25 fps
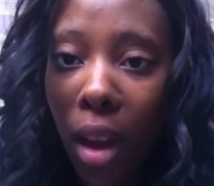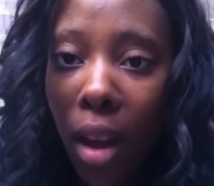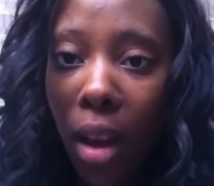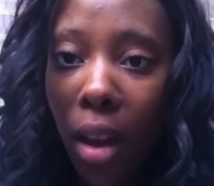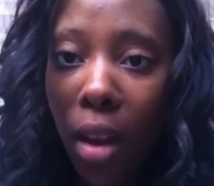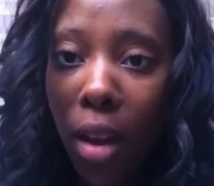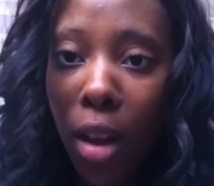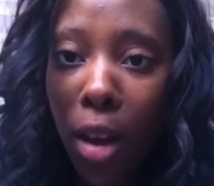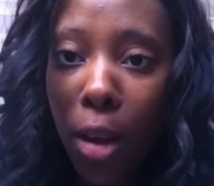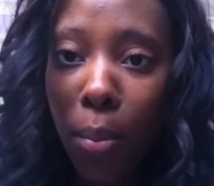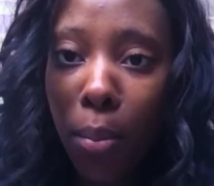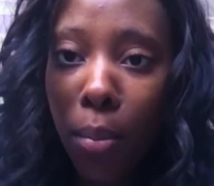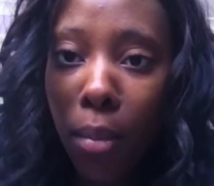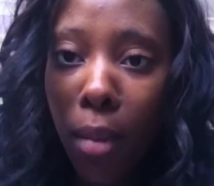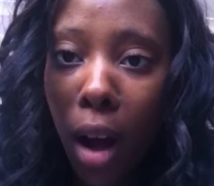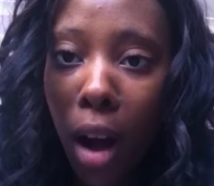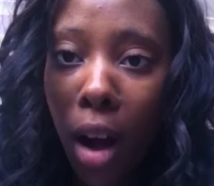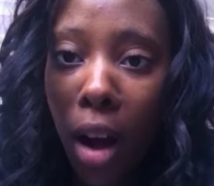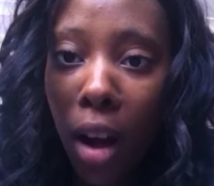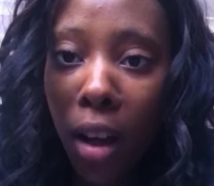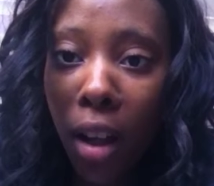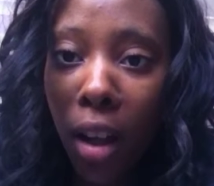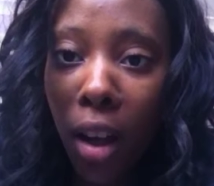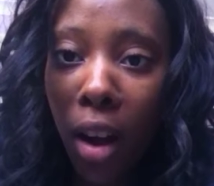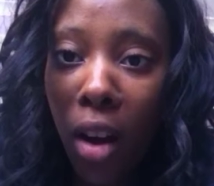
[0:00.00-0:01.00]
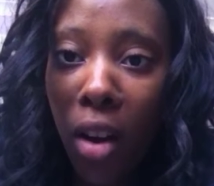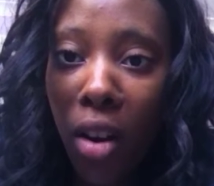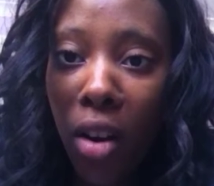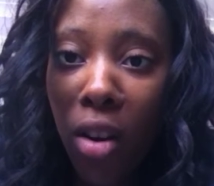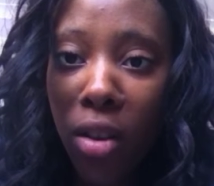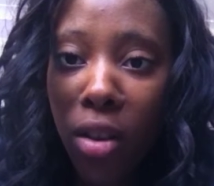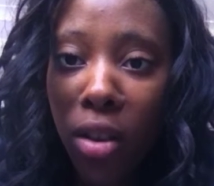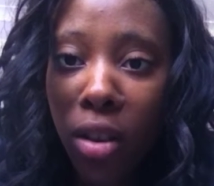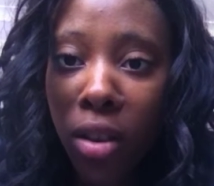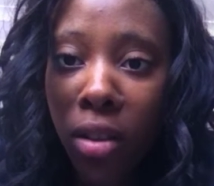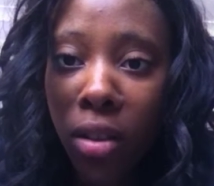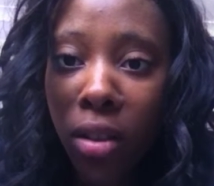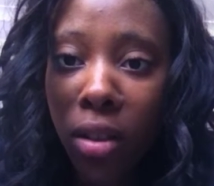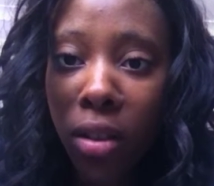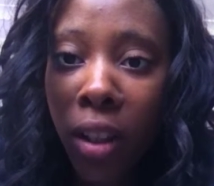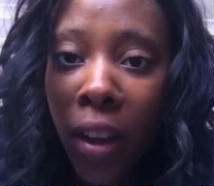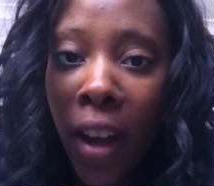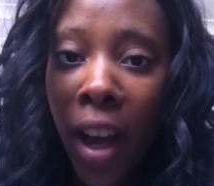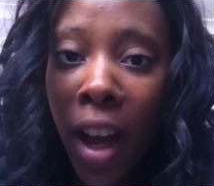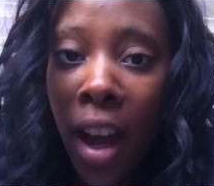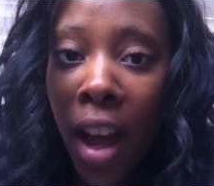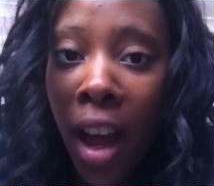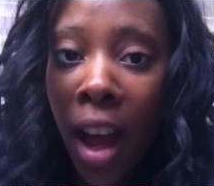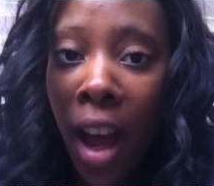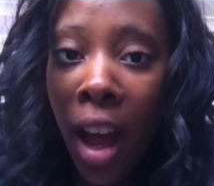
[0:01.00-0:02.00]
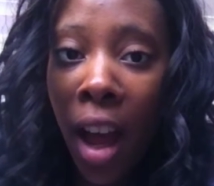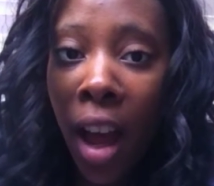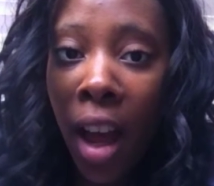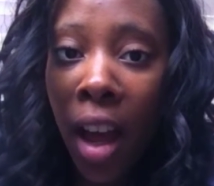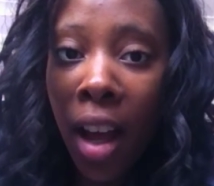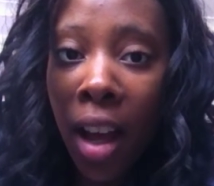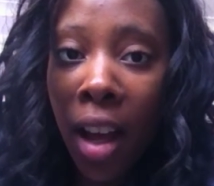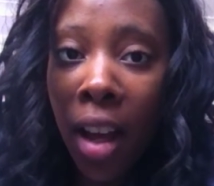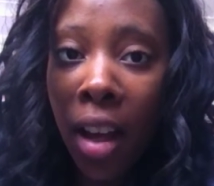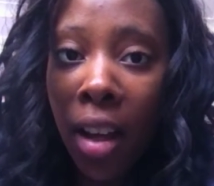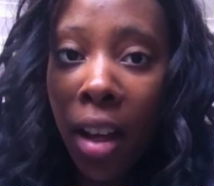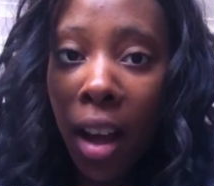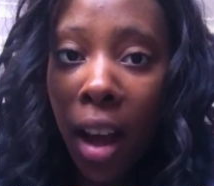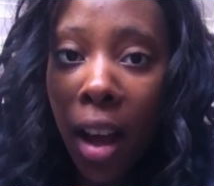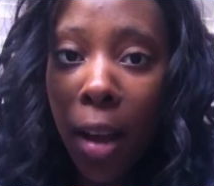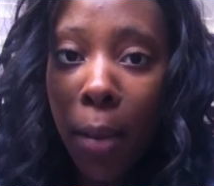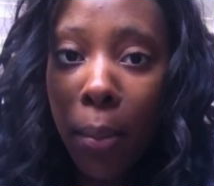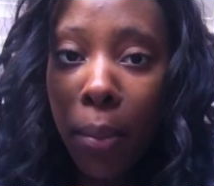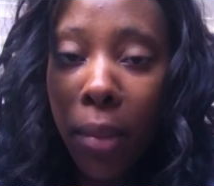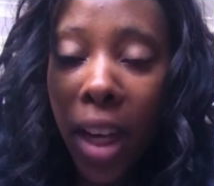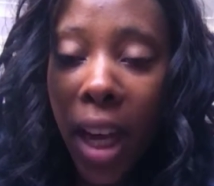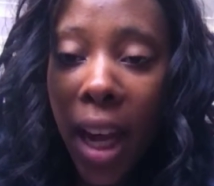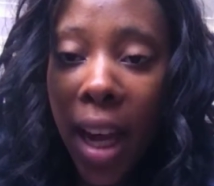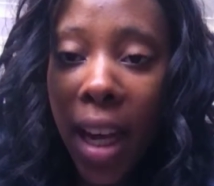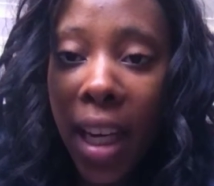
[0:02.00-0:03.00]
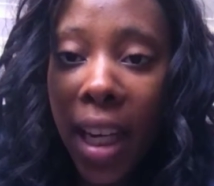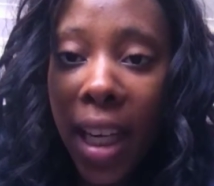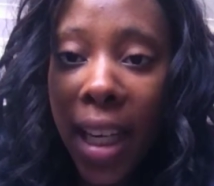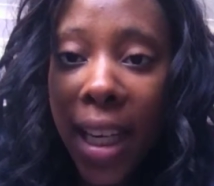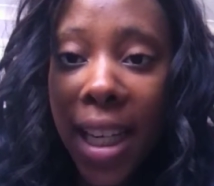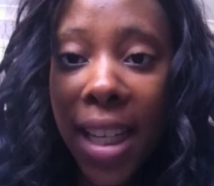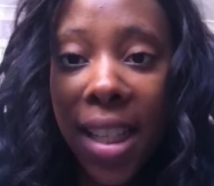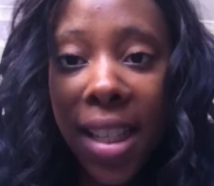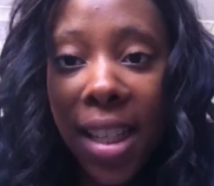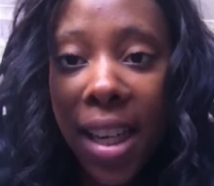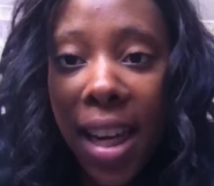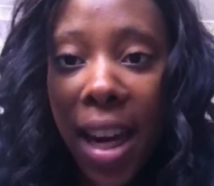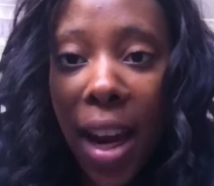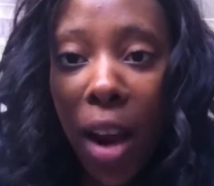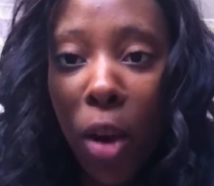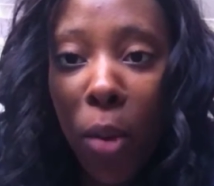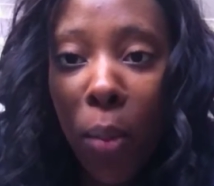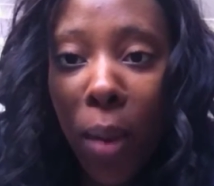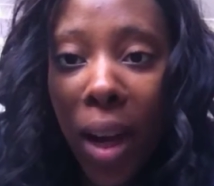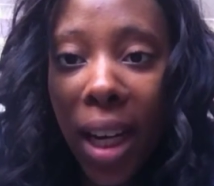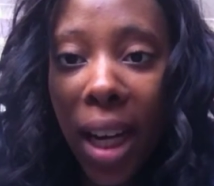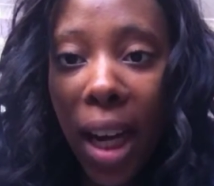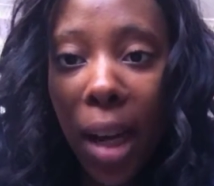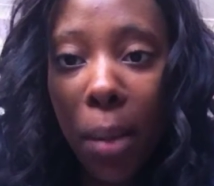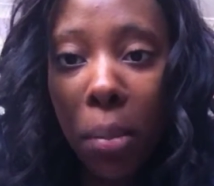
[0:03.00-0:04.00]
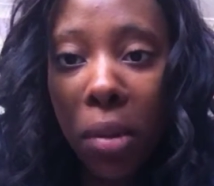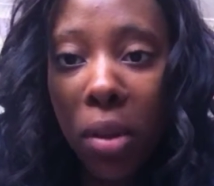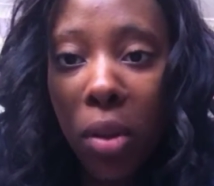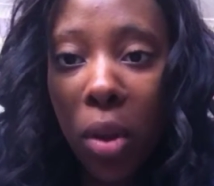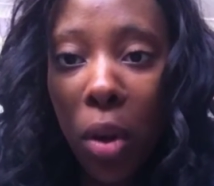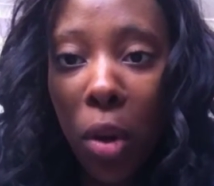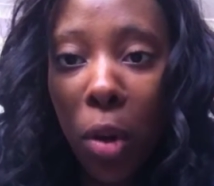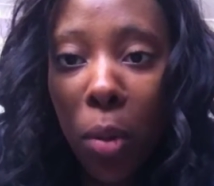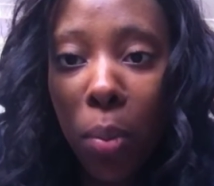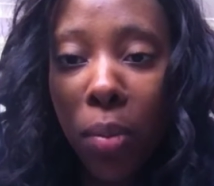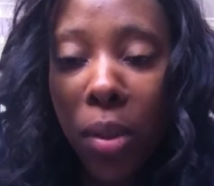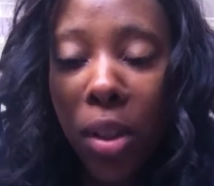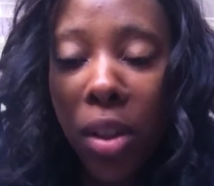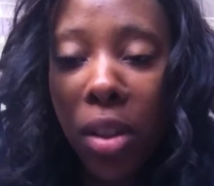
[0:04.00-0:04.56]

um, I can't um, get any internet on my laptop.